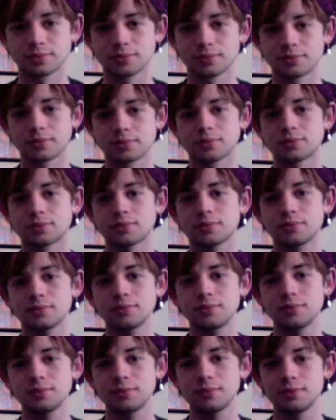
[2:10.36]

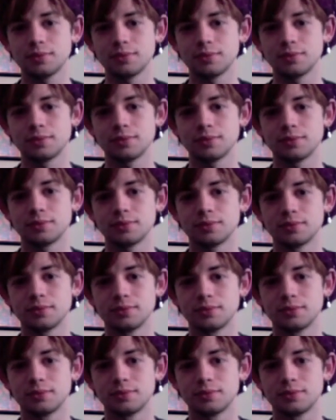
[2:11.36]

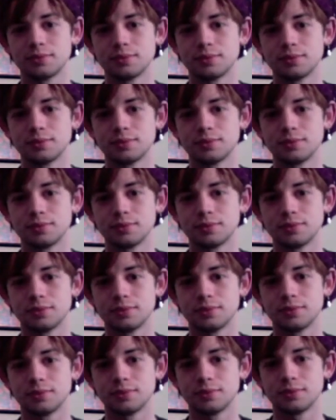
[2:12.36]

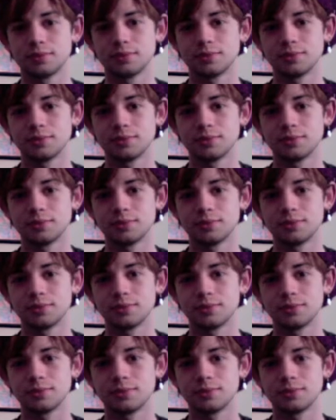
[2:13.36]

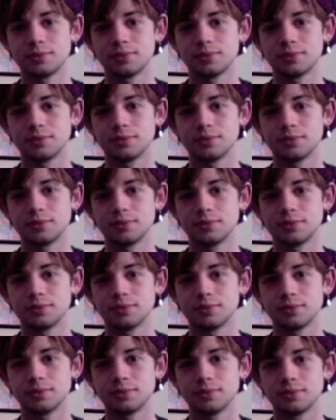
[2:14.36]

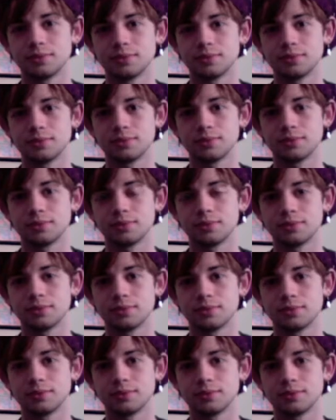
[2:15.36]

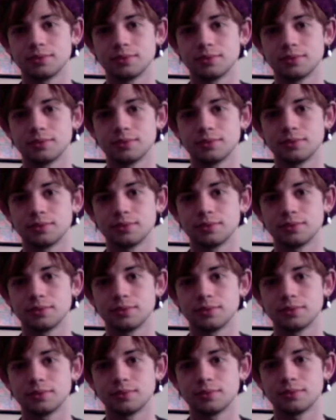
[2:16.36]

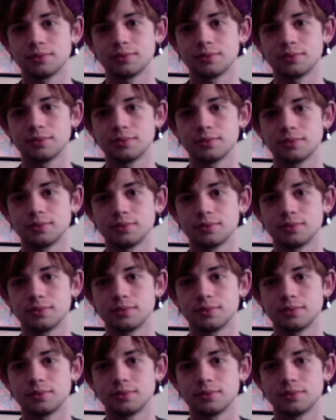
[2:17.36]
This person isn't speaking.